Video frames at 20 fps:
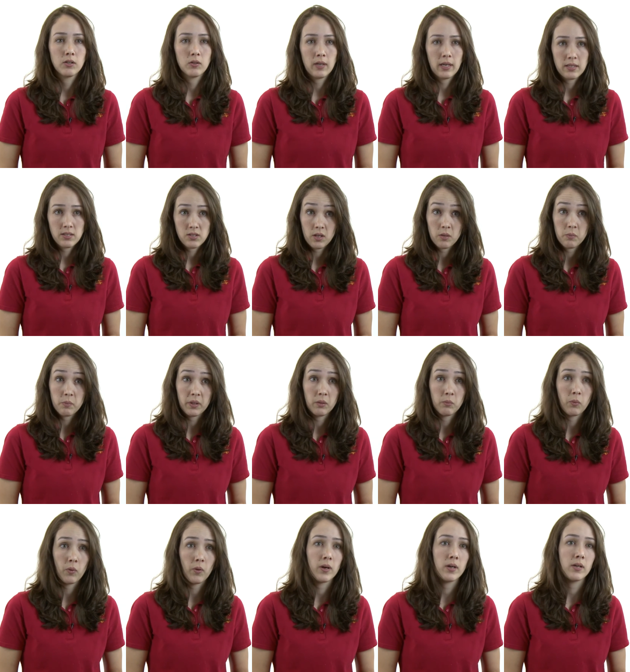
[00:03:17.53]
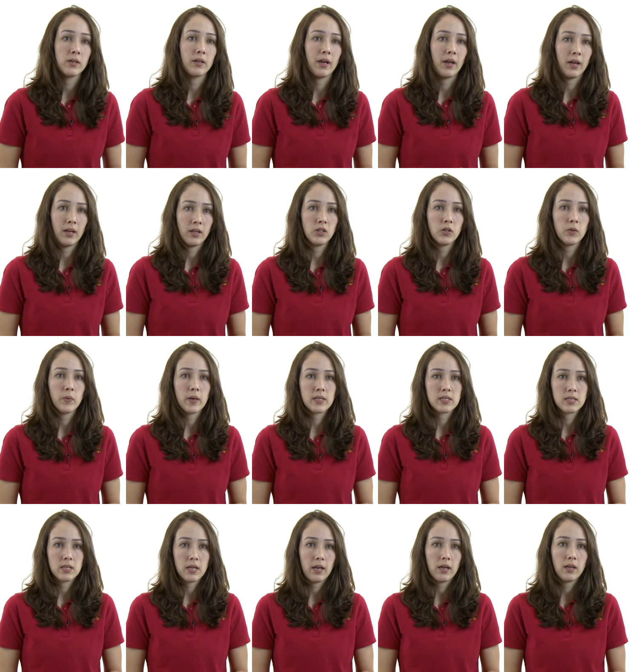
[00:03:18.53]
United Soybean Board and
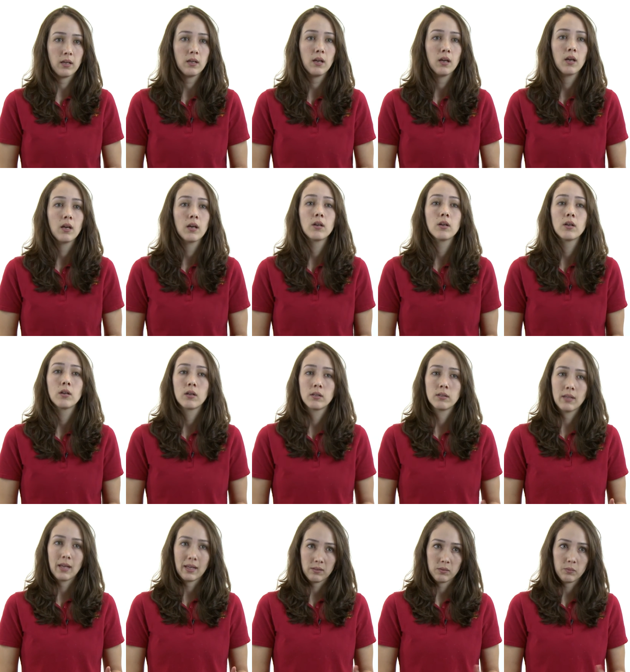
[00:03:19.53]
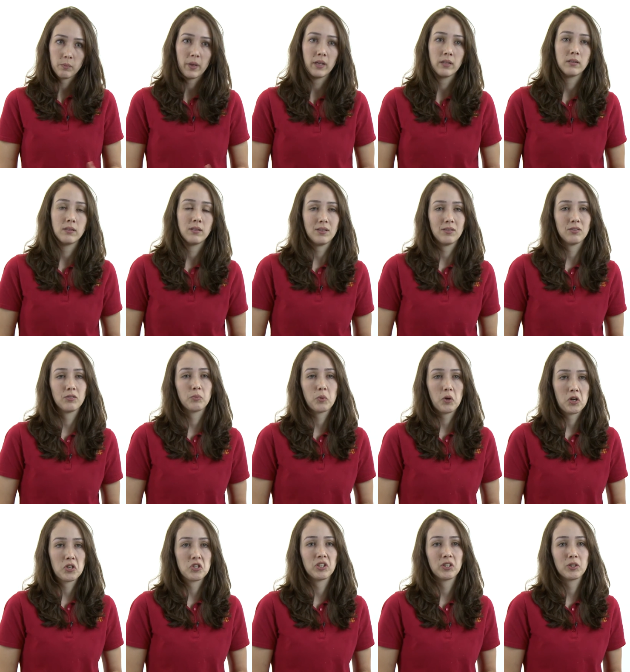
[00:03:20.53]
USDA, that made this
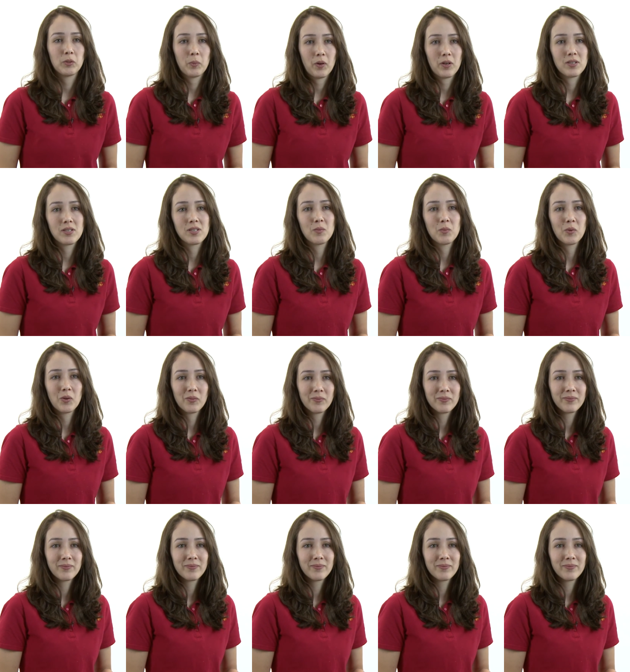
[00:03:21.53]
project possible.